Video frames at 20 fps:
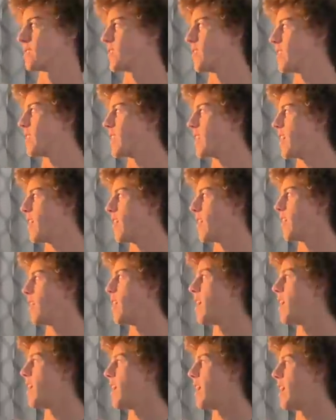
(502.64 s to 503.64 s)
going down,
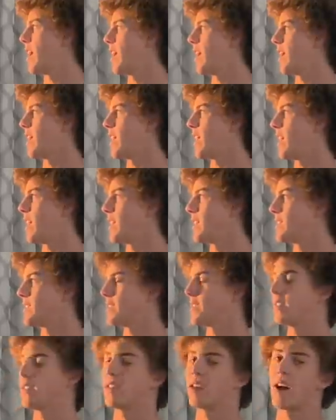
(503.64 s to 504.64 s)
and I didn't
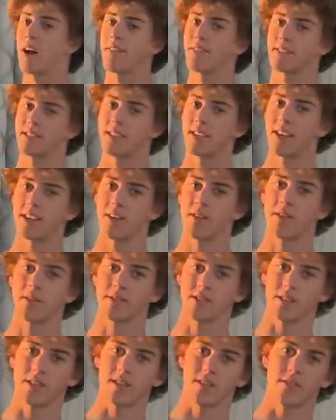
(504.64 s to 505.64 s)
see I did not see any
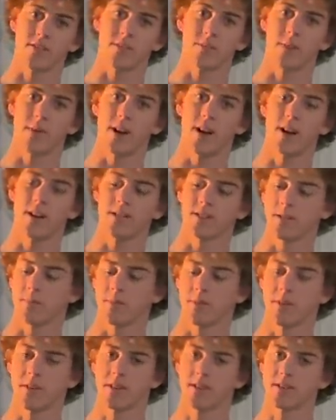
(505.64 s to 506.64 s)
golfers out there for a while, so I'm
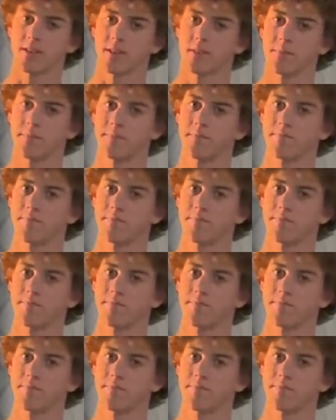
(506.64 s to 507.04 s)
gonna go hit some.